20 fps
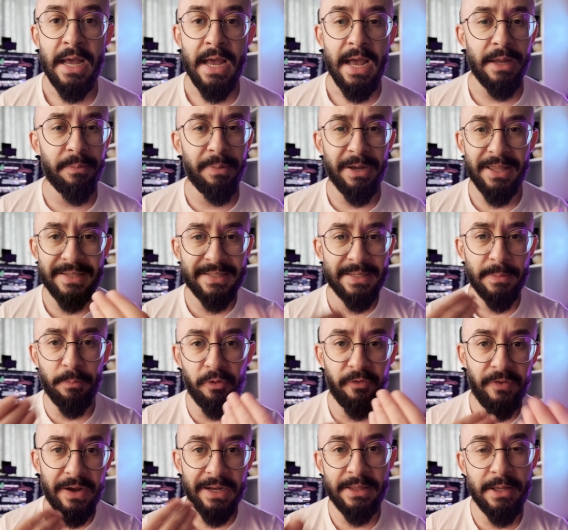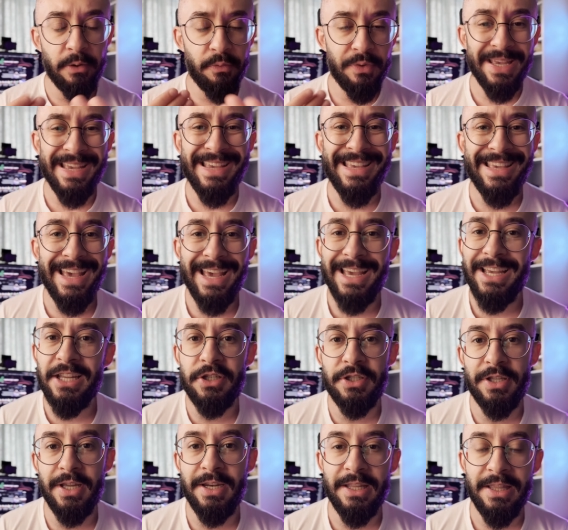And by the simple fact that we
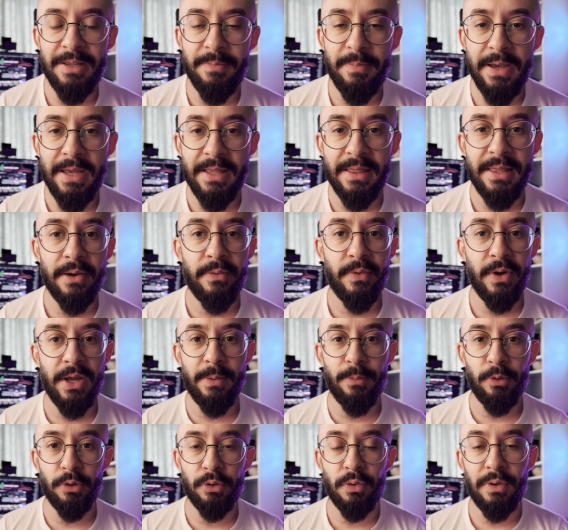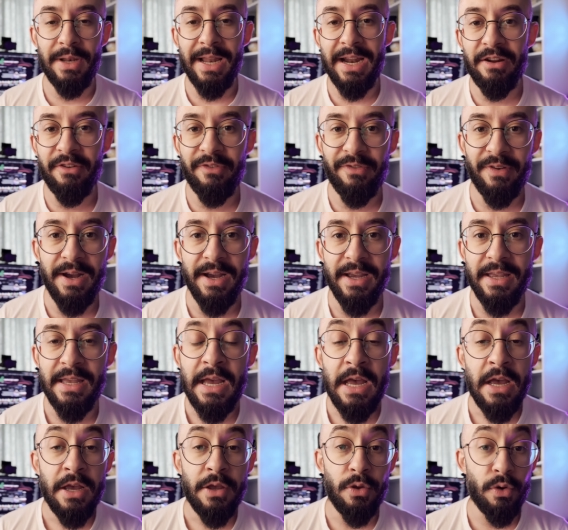engaged in a debate, they were able to clarify,
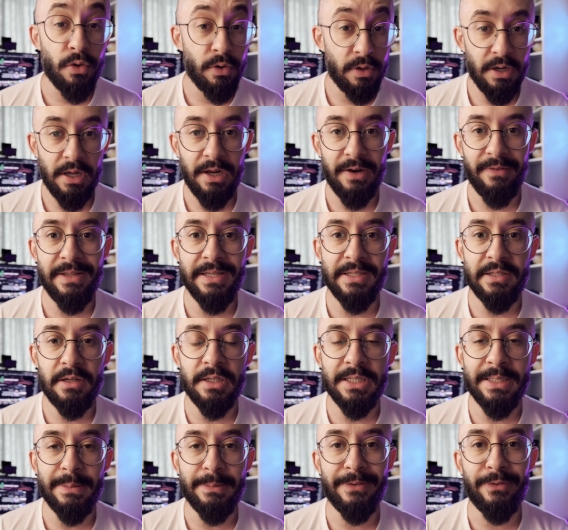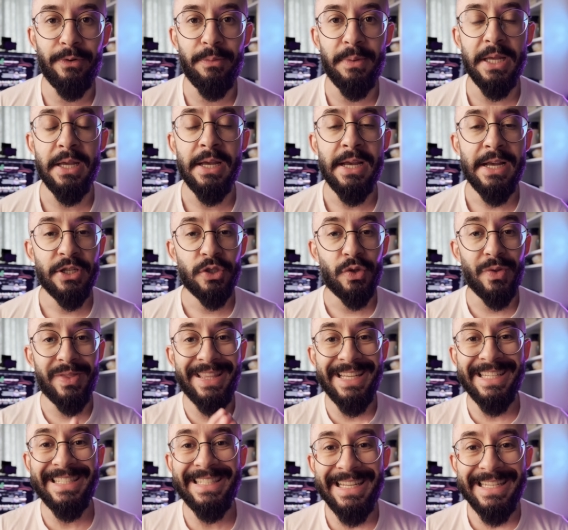you know, a lot of these concepts for me. So
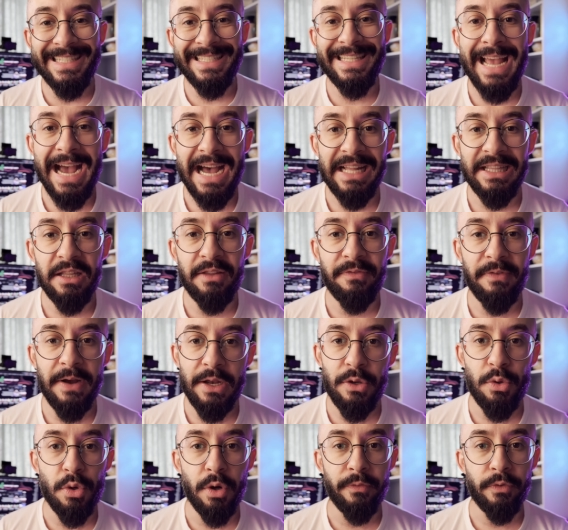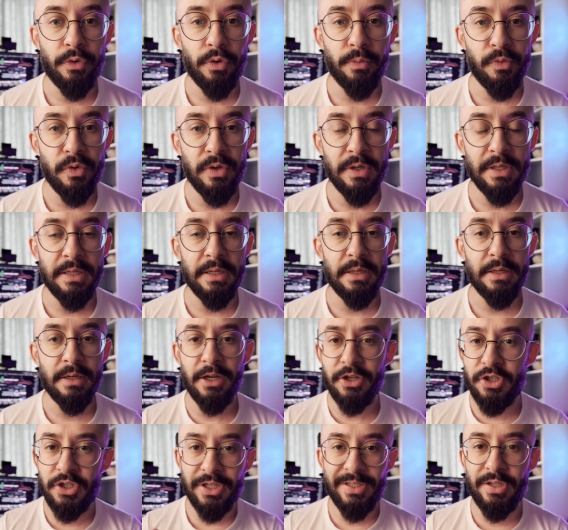this is the added value of a community,
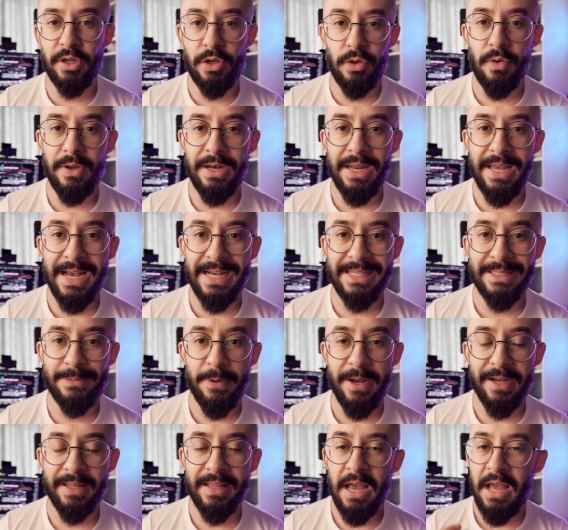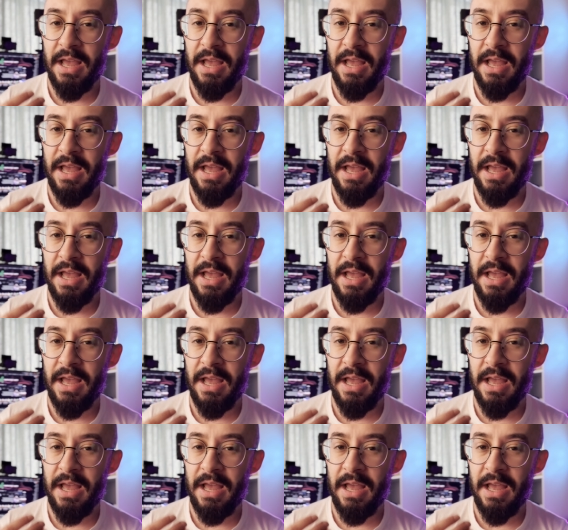not just the Q and A aspect,